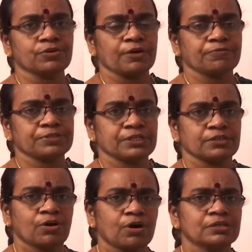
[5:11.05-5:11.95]

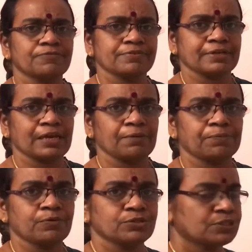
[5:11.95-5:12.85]
coefficient or the physical
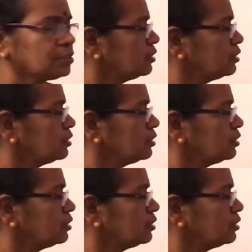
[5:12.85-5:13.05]
approach.